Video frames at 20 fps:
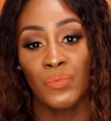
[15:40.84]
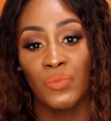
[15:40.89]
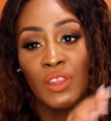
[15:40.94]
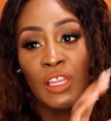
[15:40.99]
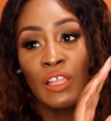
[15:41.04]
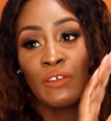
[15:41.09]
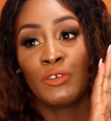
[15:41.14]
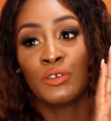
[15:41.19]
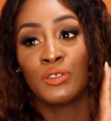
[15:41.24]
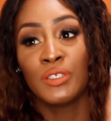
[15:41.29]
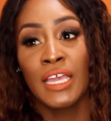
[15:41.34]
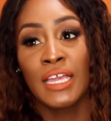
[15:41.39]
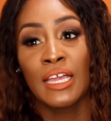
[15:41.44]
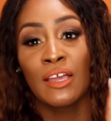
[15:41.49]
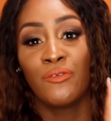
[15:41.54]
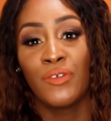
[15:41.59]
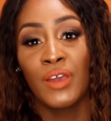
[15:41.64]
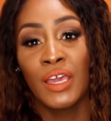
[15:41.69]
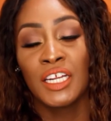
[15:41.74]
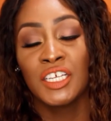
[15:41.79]
if you take
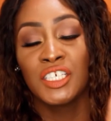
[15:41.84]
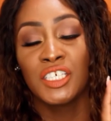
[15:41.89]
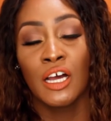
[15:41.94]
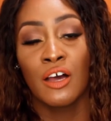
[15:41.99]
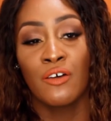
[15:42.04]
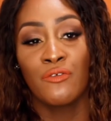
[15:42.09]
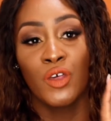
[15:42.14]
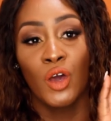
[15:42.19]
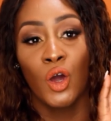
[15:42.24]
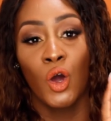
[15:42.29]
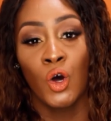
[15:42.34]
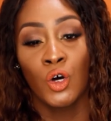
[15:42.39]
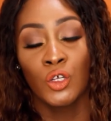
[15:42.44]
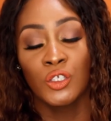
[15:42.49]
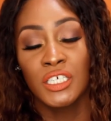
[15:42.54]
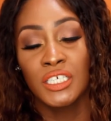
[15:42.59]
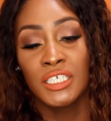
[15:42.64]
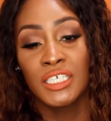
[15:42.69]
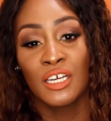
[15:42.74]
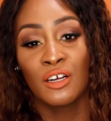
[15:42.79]
advantage of the
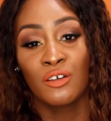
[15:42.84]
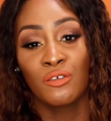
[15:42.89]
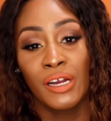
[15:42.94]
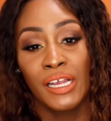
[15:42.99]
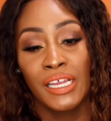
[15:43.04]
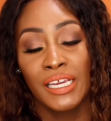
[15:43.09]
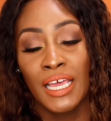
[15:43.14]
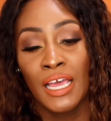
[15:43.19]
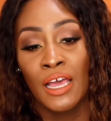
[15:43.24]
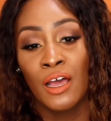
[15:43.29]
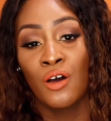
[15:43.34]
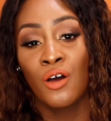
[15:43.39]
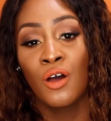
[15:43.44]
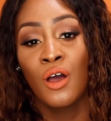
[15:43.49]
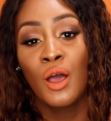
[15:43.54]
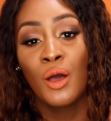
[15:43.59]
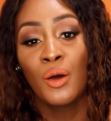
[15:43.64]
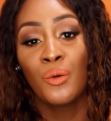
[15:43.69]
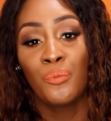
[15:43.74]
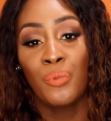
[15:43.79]
Ulta deal right now,
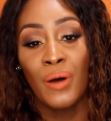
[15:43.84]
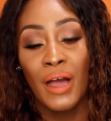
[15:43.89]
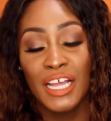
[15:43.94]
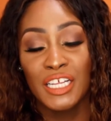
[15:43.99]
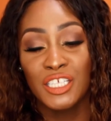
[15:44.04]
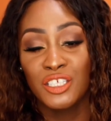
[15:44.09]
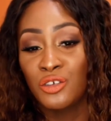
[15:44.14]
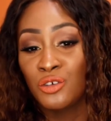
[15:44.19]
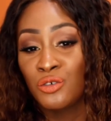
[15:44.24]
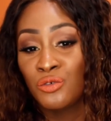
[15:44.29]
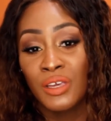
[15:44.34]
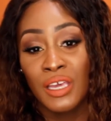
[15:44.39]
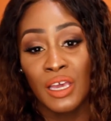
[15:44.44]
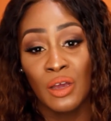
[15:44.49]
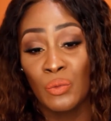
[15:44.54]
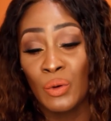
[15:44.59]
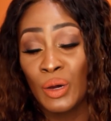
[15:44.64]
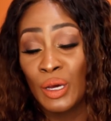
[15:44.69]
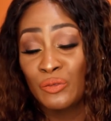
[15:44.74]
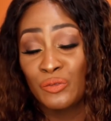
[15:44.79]
buy two,
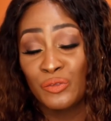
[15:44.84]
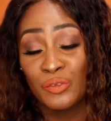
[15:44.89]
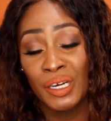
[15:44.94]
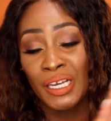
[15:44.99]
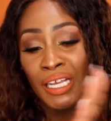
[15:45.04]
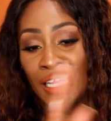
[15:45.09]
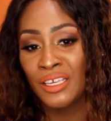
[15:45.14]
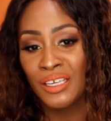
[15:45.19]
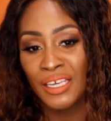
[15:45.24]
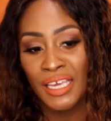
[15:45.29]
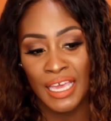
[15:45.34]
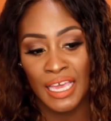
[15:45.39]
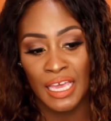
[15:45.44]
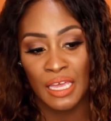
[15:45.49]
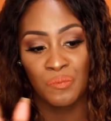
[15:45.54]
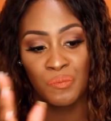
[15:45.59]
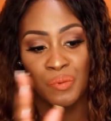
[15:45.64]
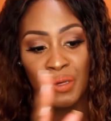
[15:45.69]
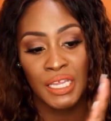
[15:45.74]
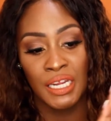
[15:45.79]
get one free. You
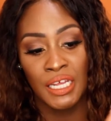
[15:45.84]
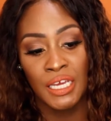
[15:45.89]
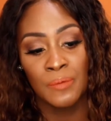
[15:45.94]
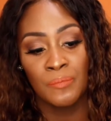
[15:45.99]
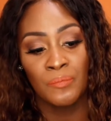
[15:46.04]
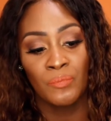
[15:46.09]
can't beat it.